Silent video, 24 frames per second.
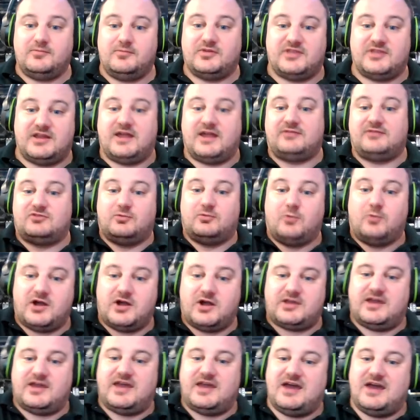but they'd have to
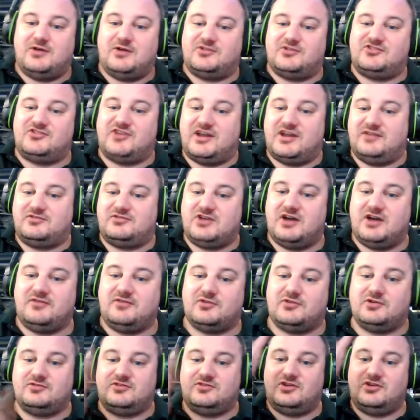walk outside of
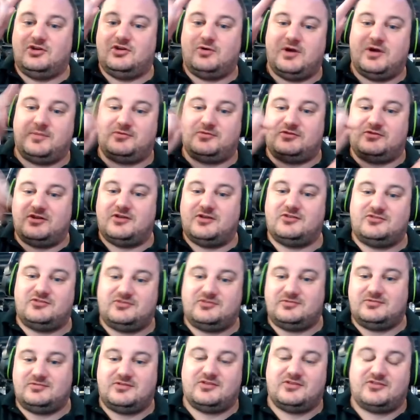cover to go upstairs
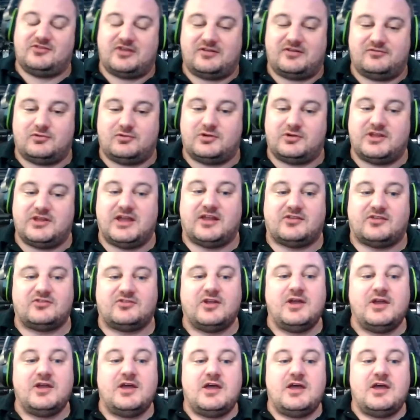to the second floor to get us.